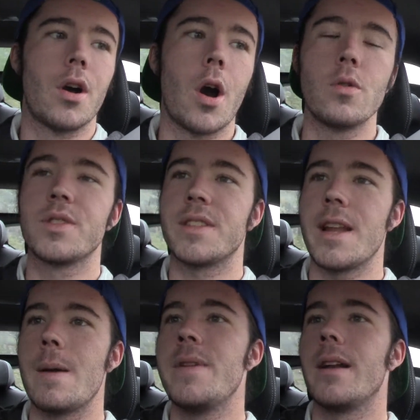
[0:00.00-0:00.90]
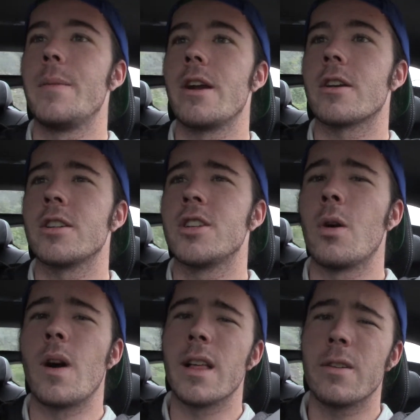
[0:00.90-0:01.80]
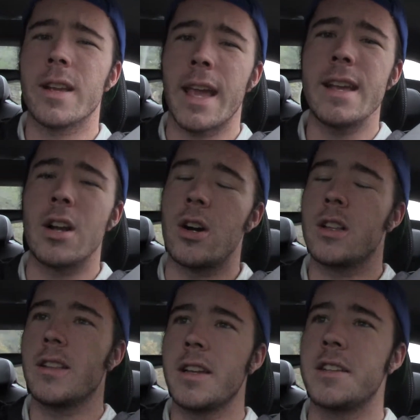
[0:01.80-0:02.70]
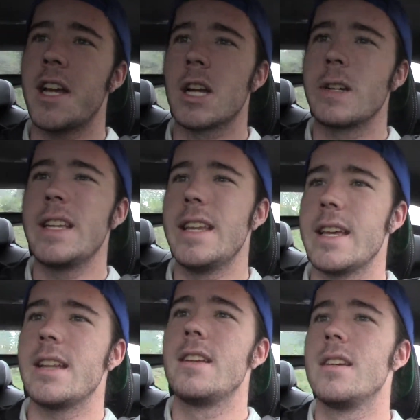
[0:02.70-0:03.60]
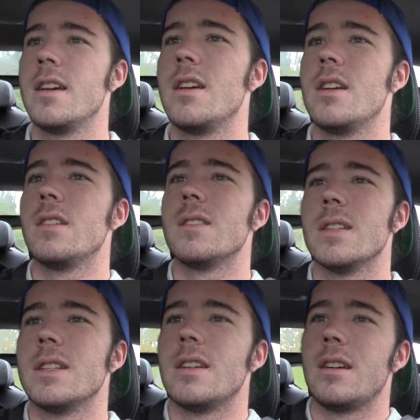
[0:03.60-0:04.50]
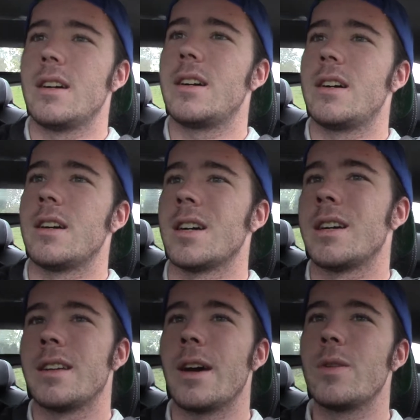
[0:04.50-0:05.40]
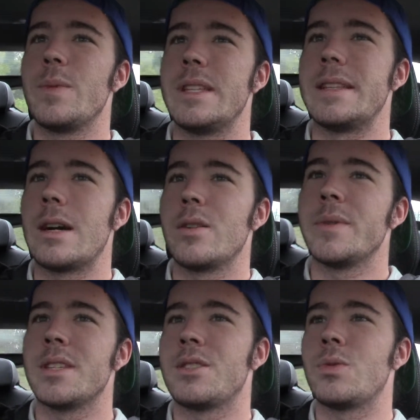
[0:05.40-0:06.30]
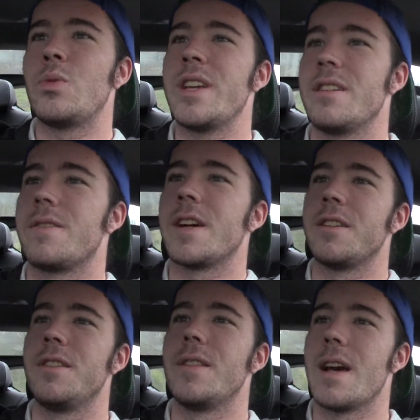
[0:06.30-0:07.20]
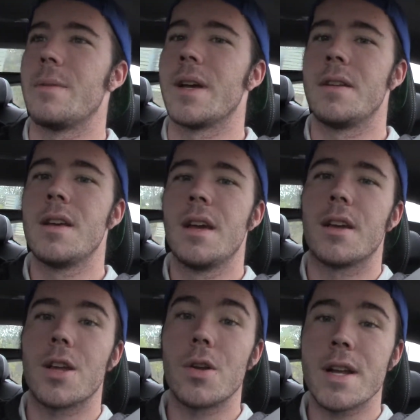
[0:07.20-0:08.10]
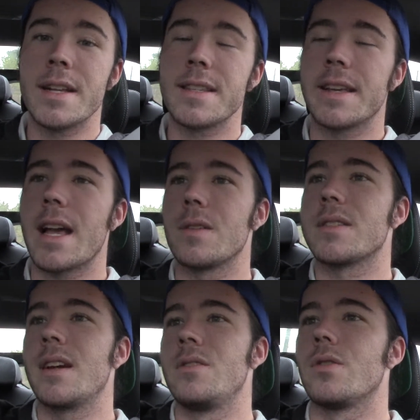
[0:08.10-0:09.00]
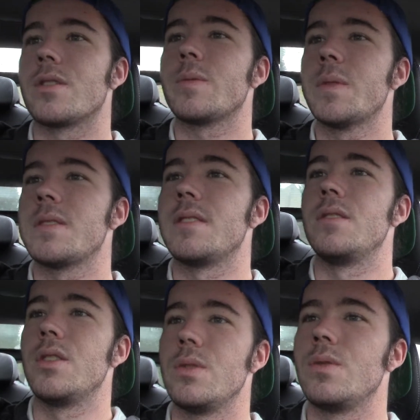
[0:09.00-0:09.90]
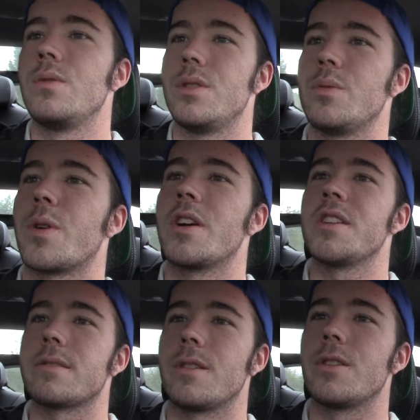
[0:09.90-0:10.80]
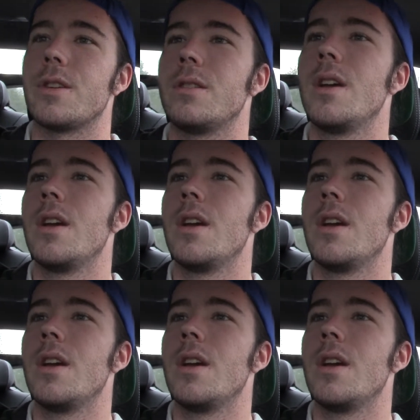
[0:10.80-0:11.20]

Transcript: host an Mnet America show while I go to KCON like JRE did. That would be sweet if I could do that, man. Get all kinds of like outside endorsements and do projects for other,